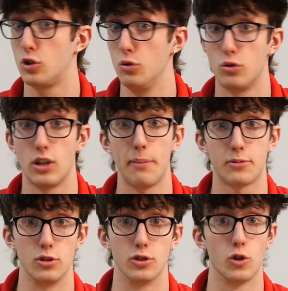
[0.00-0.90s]
2
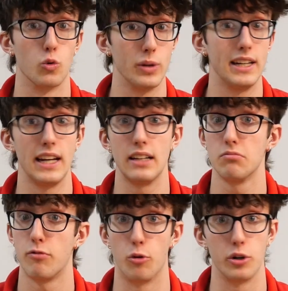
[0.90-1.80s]
chapters, or reading
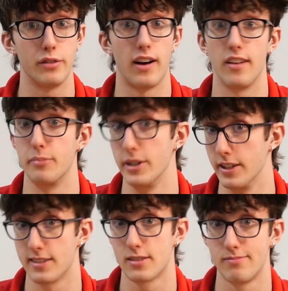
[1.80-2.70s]
45 minutes.